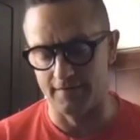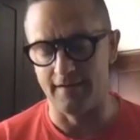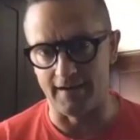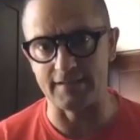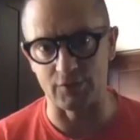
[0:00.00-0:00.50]

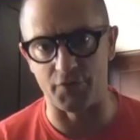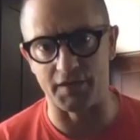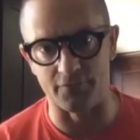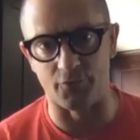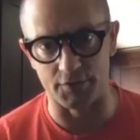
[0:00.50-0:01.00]
I saw the
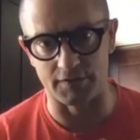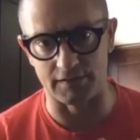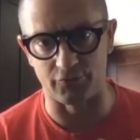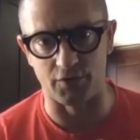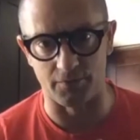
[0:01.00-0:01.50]
invoices
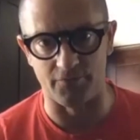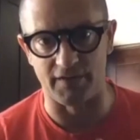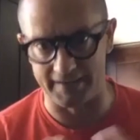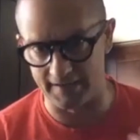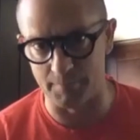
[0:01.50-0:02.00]
from
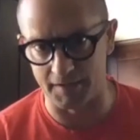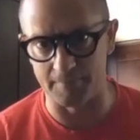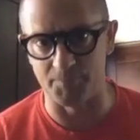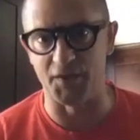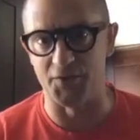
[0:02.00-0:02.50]
Weinlehmann
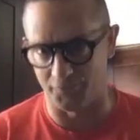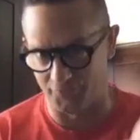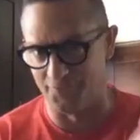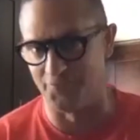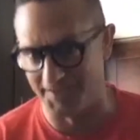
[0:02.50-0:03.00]
and not
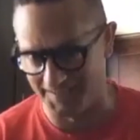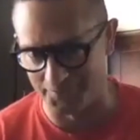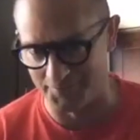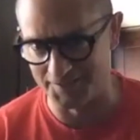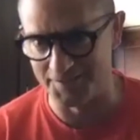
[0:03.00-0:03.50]
from Fine Liquids.